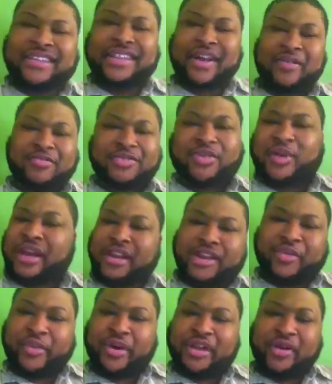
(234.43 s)
don't dwell
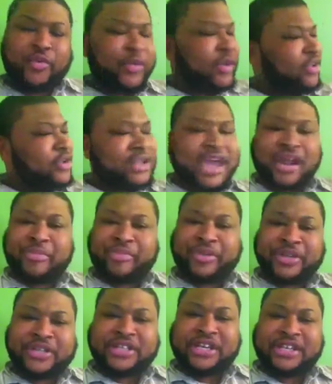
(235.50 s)
anywhere where you're not
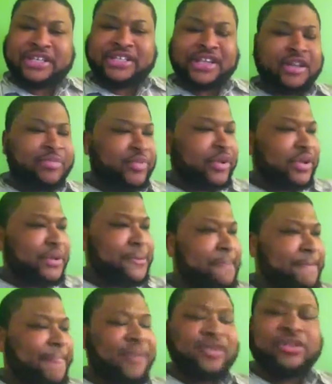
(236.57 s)
appreciated and celebrated.
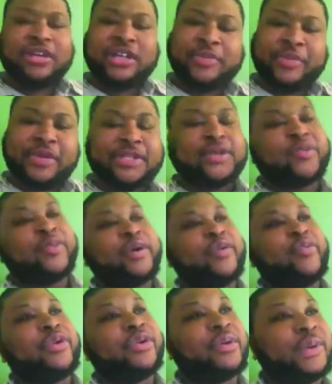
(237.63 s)
You need to be somewhere
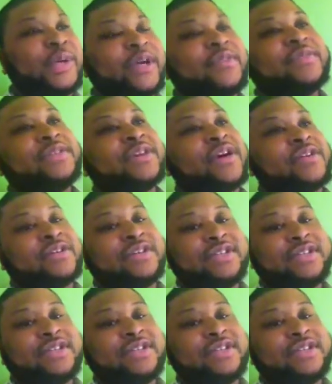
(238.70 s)
where your gifts are